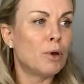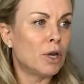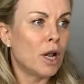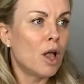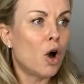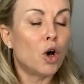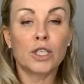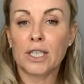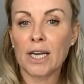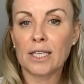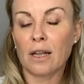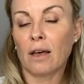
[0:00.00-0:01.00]
But on
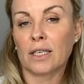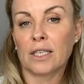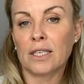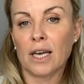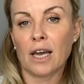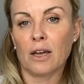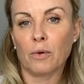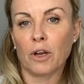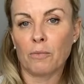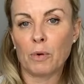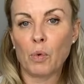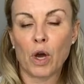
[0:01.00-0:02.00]
days like today,
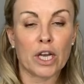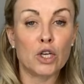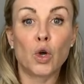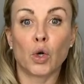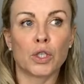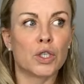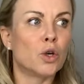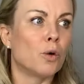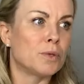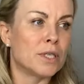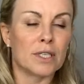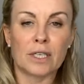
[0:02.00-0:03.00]
when I've been working
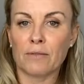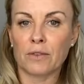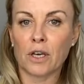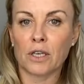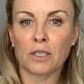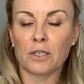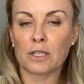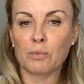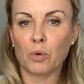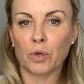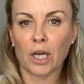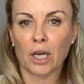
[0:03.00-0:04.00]
non-stop since 7:30
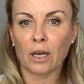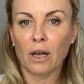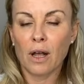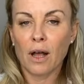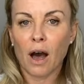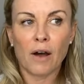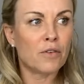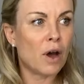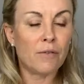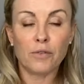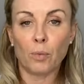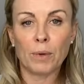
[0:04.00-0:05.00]
this morning,
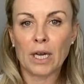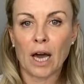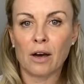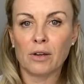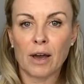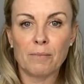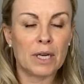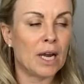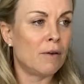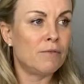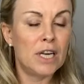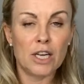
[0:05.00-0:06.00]
I've not been out. I mean,
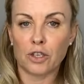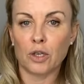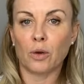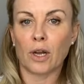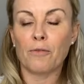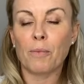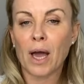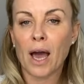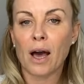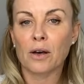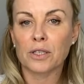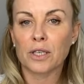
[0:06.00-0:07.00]
I've literally not left my
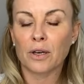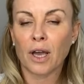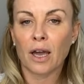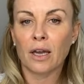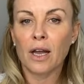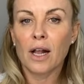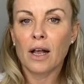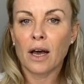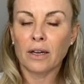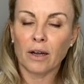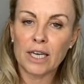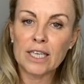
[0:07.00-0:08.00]
house, okay?
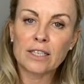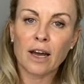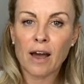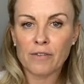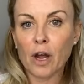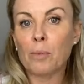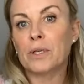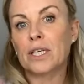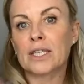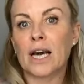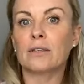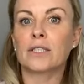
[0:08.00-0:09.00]
And at least I have an up and
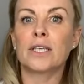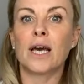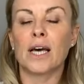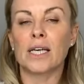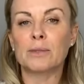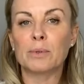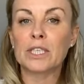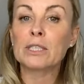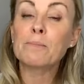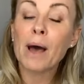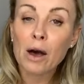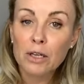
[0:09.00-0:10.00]
a downstairs, but
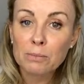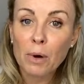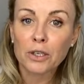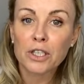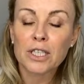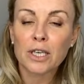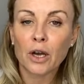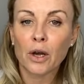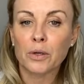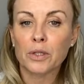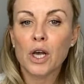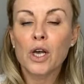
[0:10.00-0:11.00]
that's about as much as it
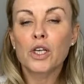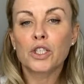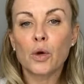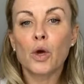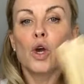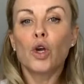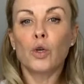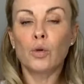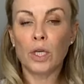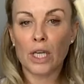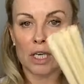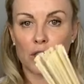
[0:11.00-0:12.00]
goes. So
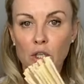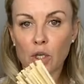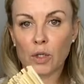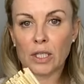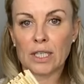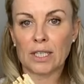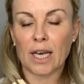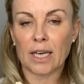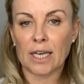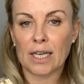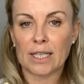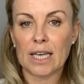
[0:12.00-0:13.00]
you need to use these
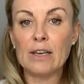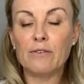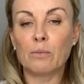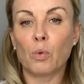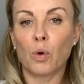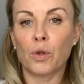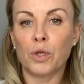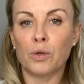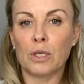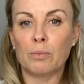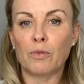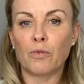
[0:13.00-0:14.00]
techniques even more than
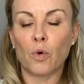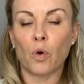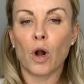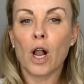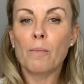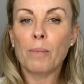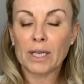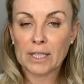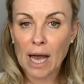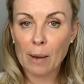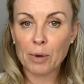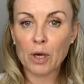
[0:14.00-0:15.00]
you did before. By
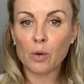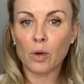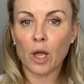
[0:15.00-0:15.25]
tapping